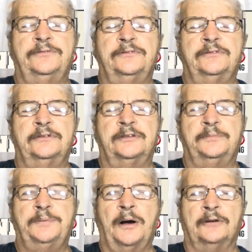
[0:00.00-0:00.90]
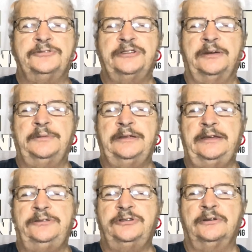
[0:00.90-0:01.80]
the proximity
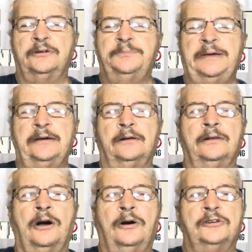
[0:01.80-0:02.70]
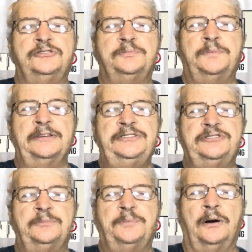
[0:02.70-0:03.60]
to being a large police
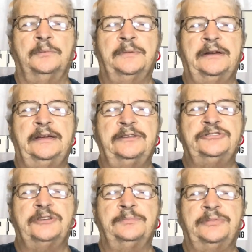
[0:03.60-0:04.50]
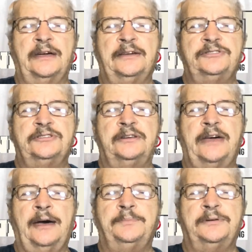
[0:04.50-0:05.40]
department and some things that
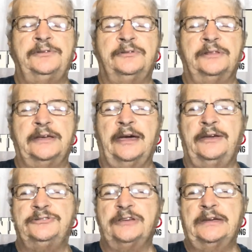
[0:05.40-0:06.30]
happened during the case.